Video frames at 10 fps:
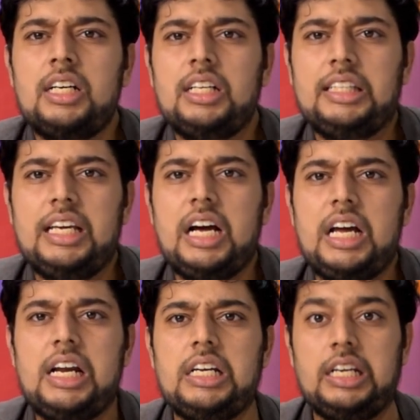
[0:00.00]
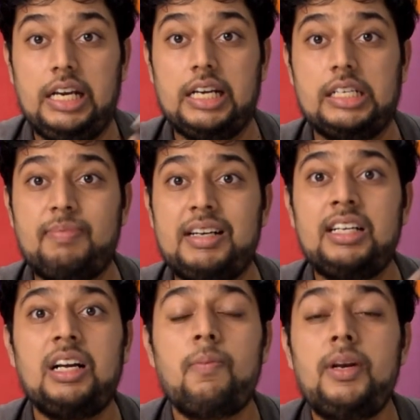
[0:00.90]
they are an independent
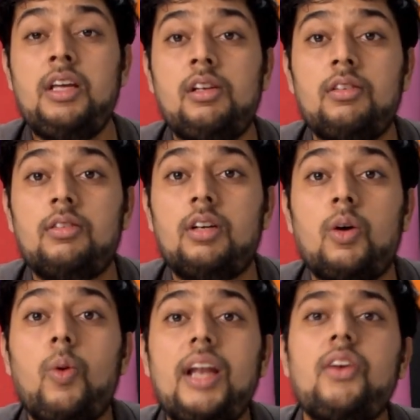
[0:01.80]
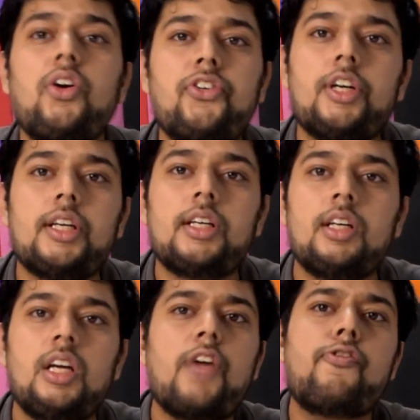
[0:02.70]
company. Well, not really.
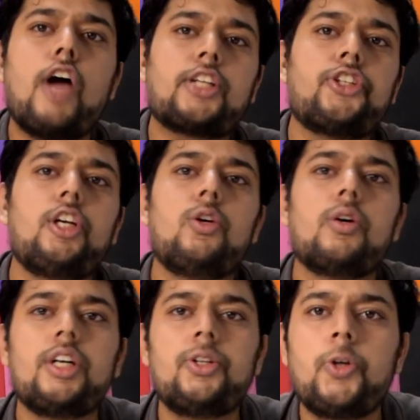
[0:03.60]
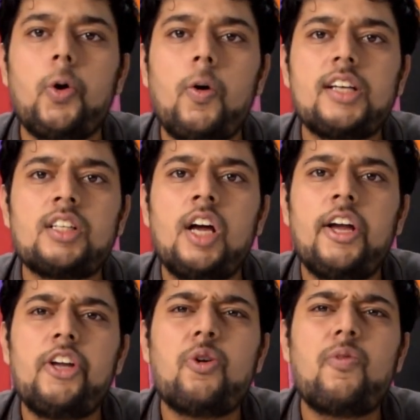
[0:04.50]
If you actually look into the OS,
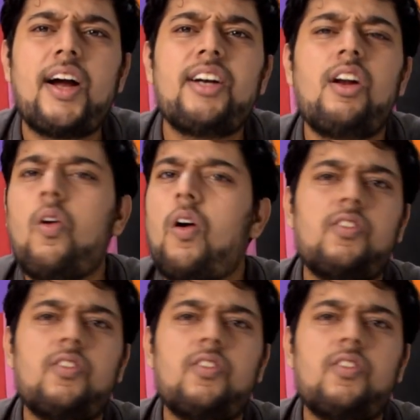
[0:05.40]
you'll find a lot of